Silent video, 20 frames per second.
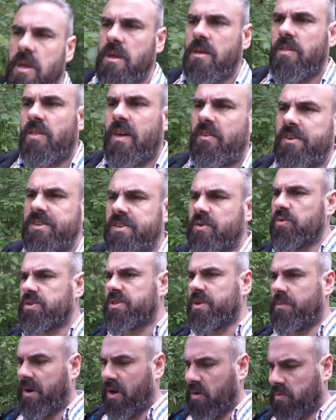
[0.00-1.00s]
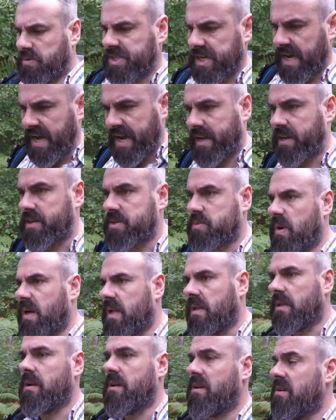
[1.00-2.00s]
There is also an old saying as
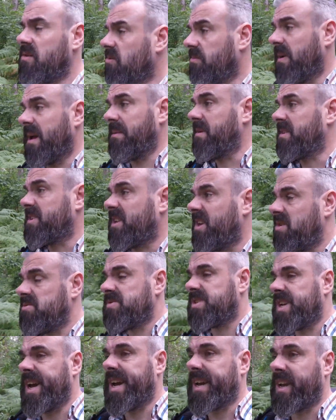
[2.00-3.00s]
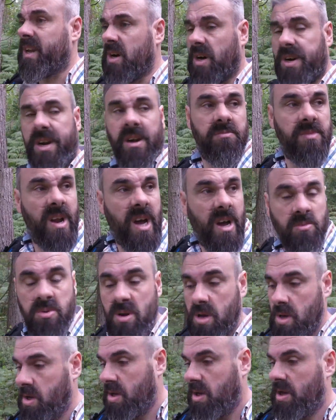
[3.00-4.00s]
well, or maybe it's a new saying, I don't know,
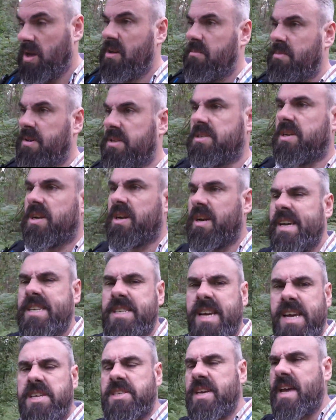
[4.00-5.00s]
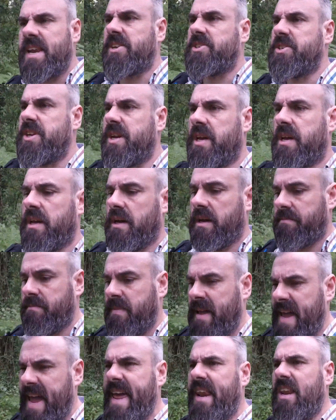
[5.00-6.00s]
but it takes energy.
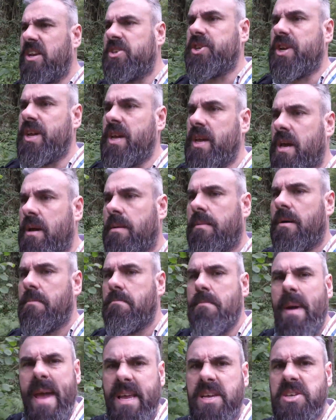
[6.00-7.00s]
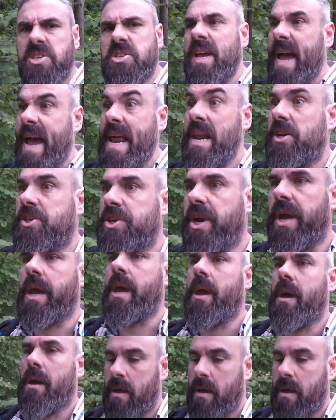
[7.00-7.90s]
Energy makes energy.